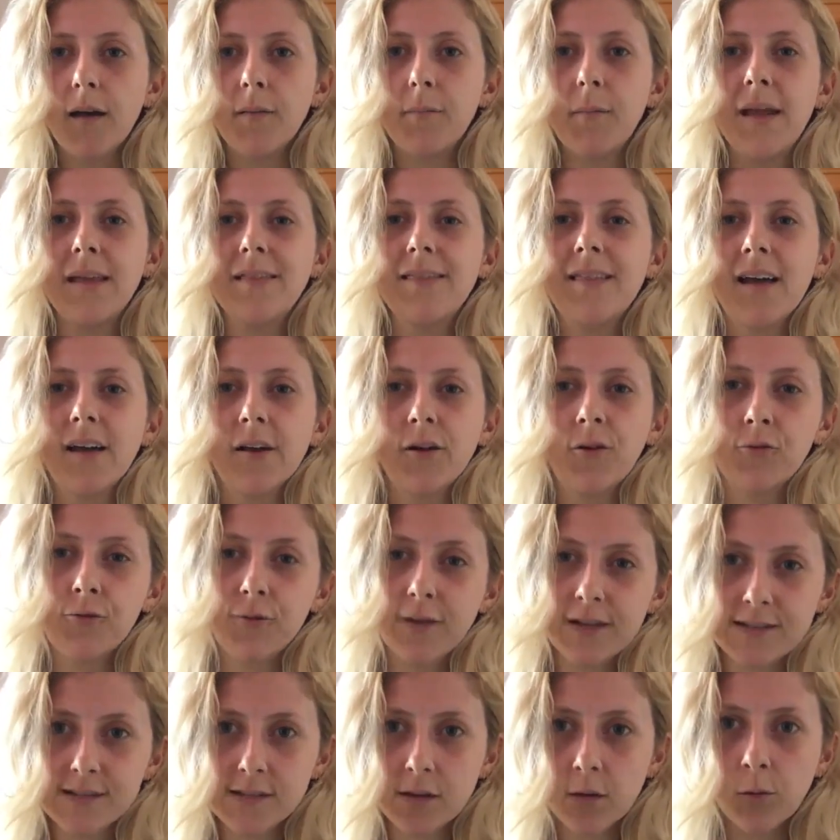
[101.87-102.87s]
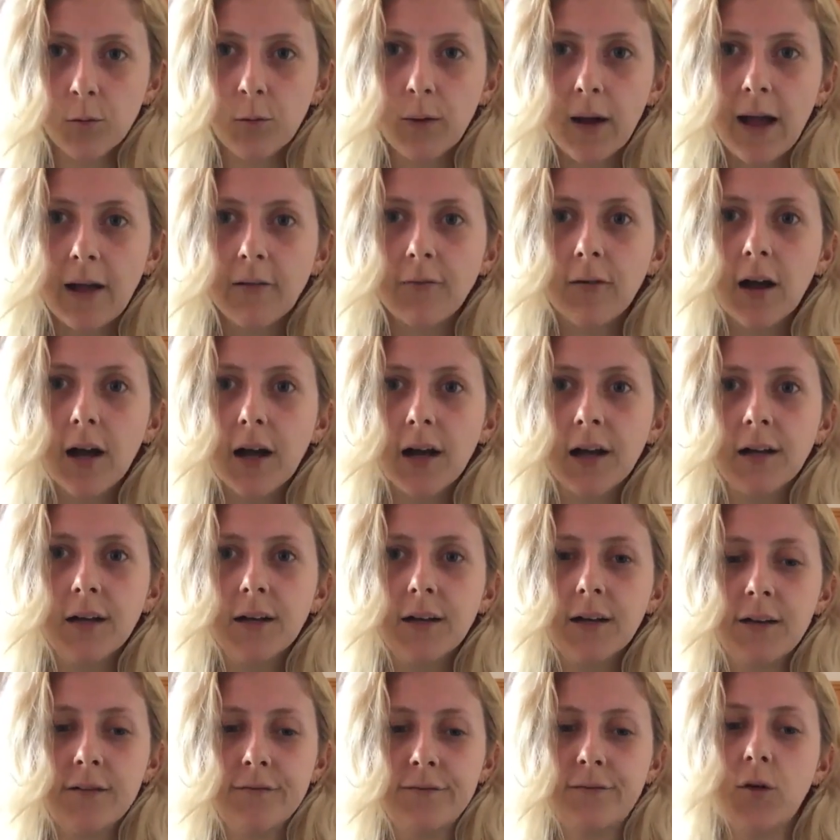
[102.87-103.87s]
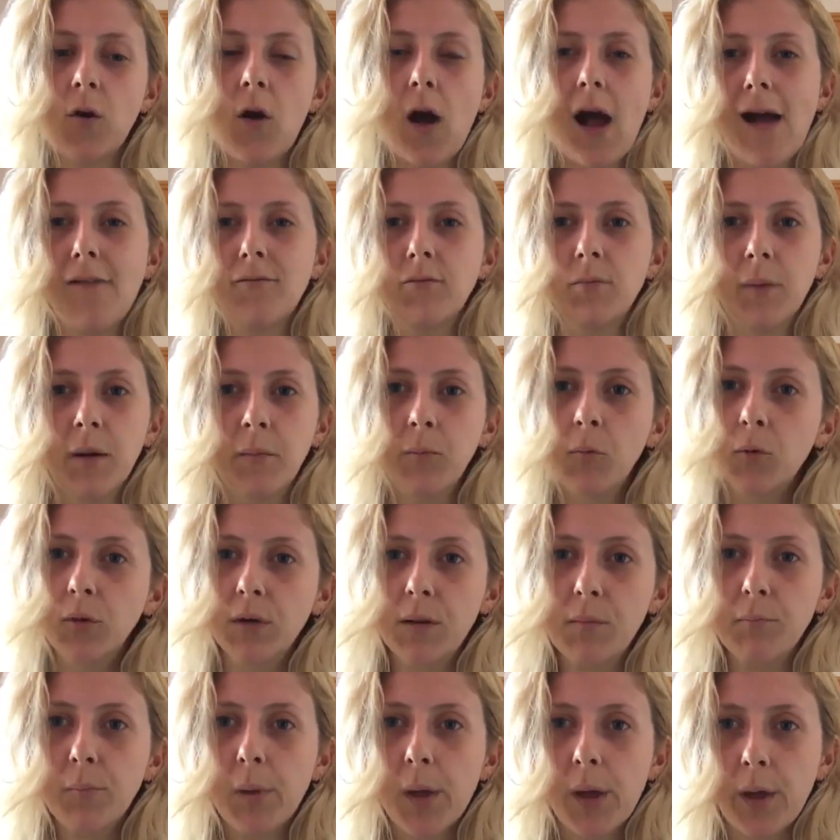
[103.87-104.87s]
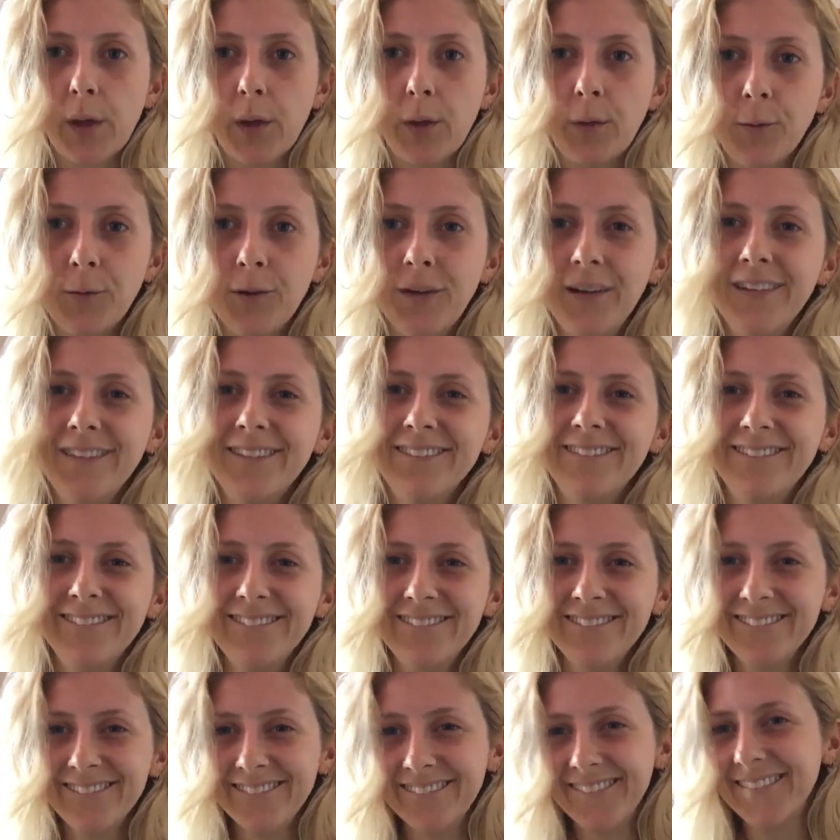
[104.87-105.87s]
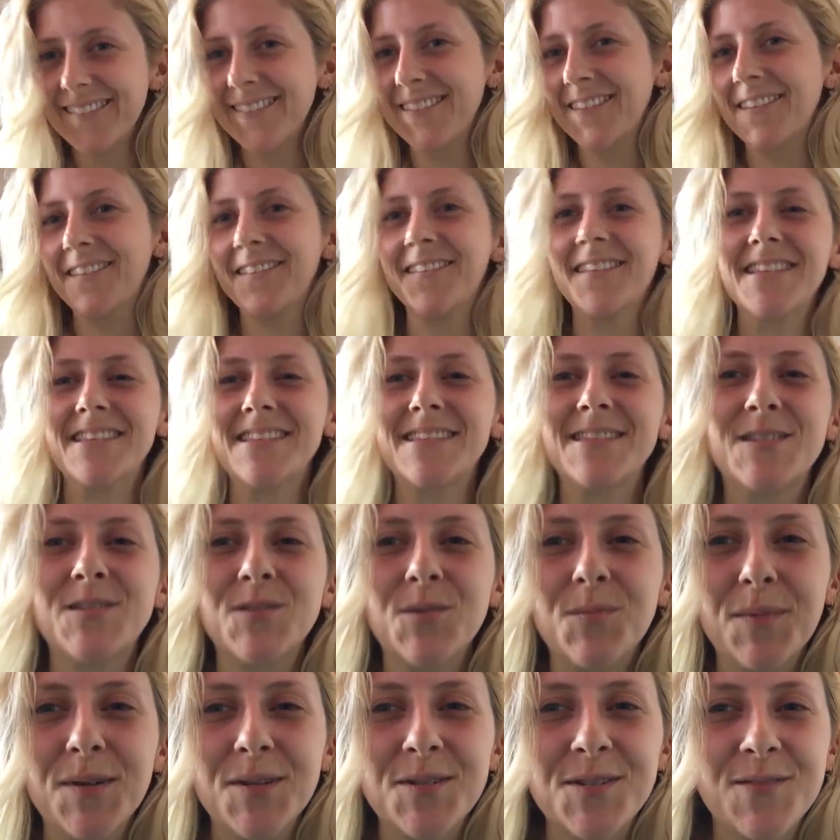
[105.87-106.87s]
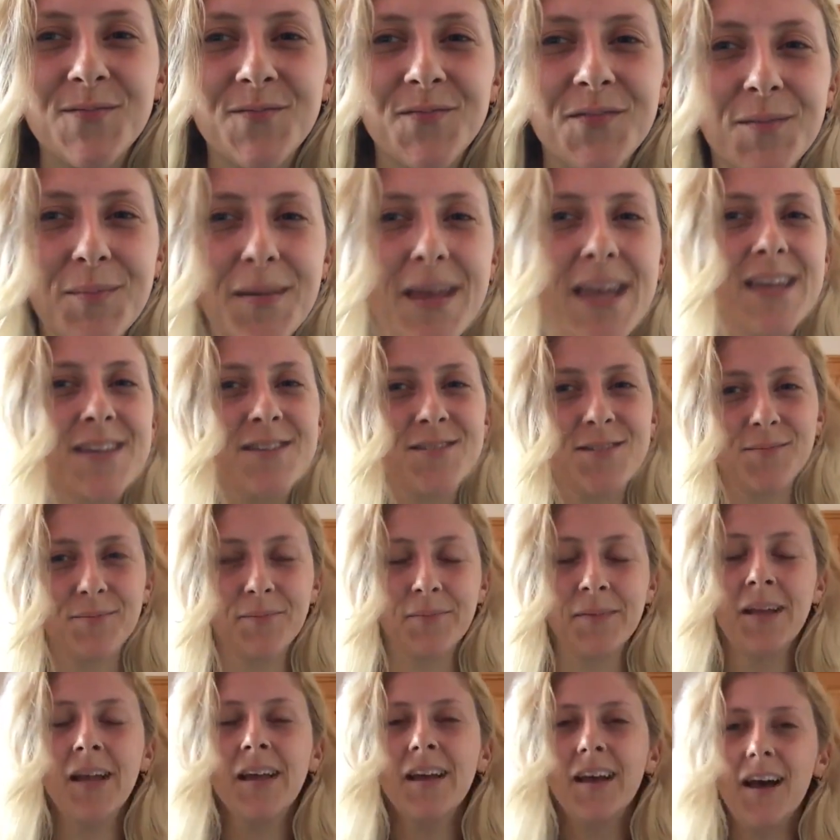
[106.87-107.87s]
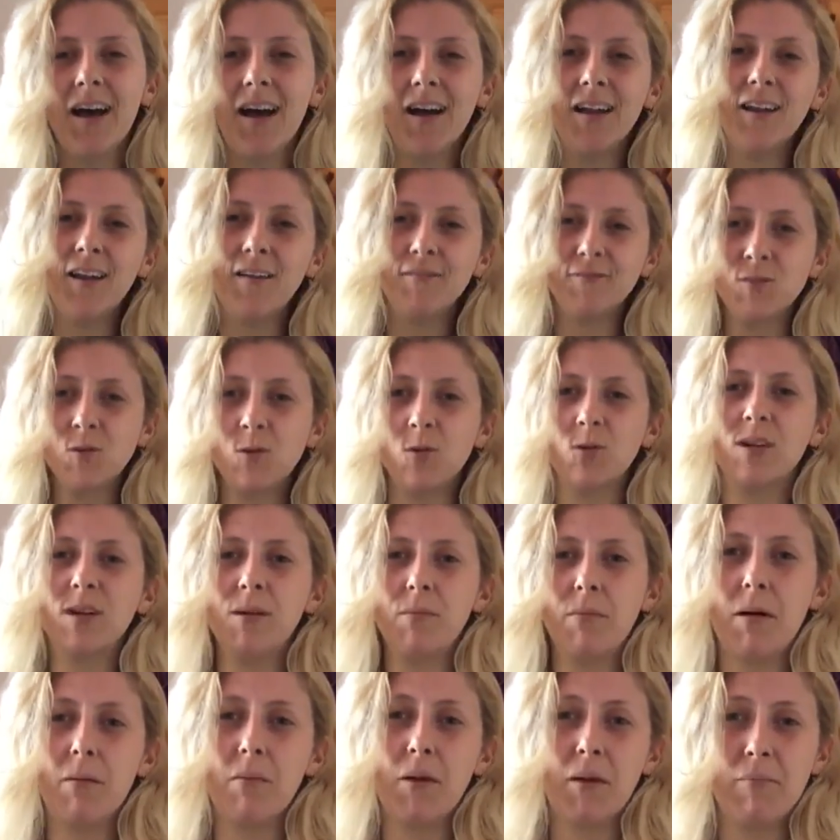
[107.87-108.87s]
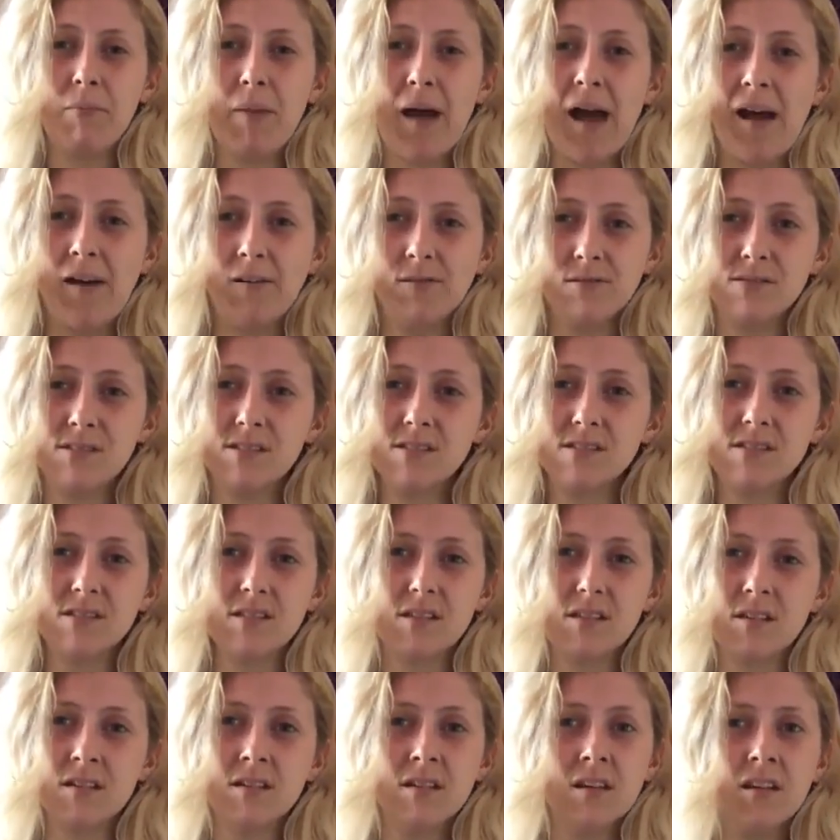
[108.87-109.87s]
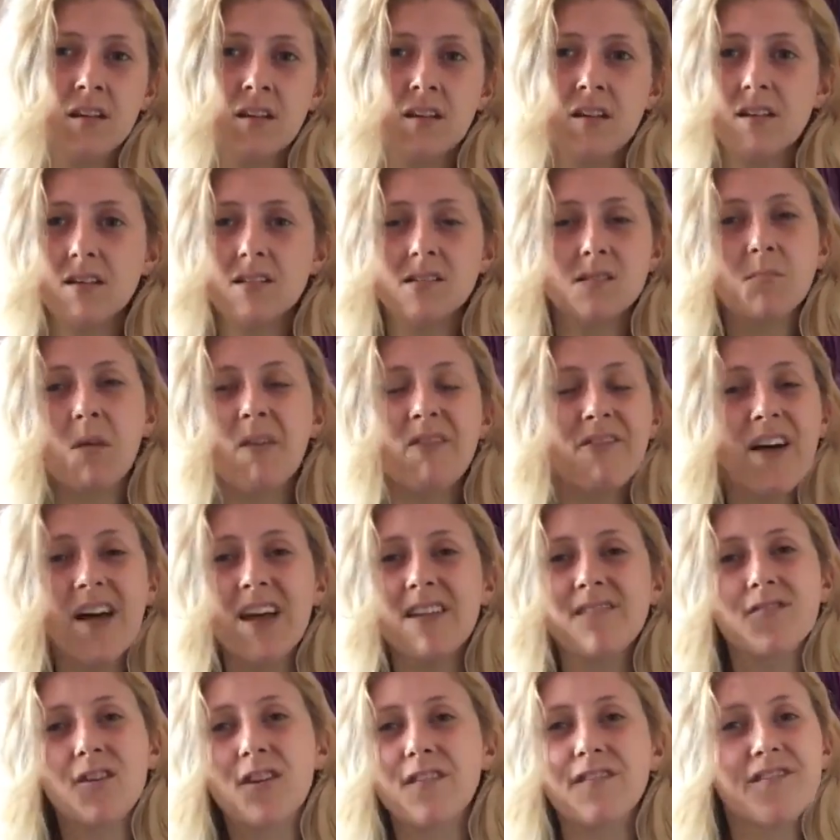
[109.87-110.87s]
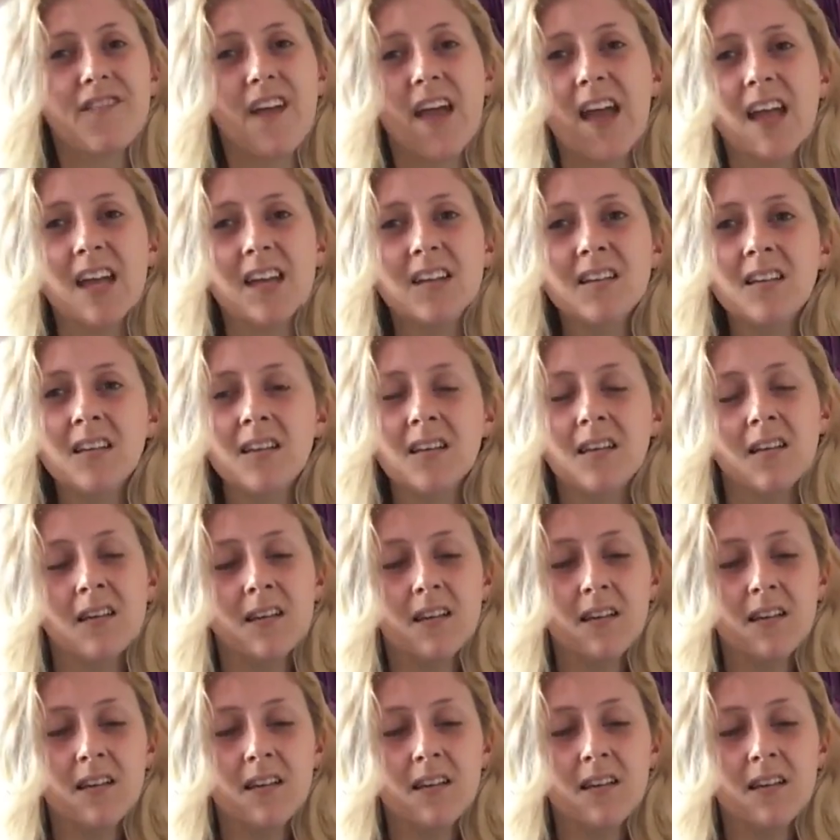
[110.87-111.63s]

I made that critical error of not having my morning poo. Sorry, this is too much information. I love talking about my bowels. It's my favourite thing.